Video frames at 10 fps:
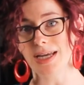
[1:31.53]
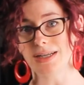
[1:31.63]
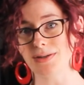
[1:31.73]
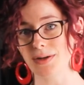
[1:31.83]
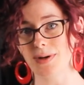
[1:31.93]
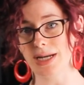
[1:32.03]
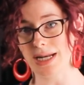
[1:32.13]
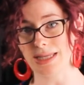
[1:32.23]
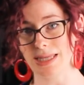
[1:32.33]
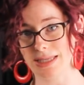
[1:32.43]
You don't want
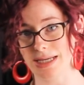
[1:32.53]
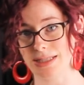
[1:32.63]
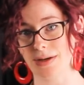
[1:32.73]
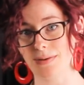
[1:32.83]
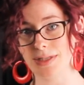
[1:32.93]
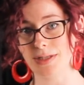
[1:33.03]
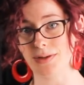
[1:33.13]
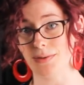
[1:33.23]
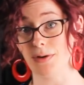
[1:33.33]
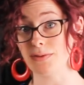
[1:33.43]
anything that's going
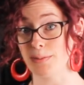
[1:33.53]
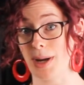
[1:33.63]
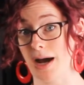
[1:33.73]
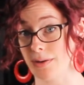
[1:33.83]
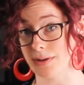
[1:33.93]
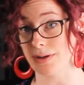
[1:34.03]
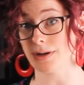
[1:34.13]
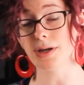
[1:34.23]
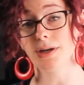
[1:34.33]
to overpower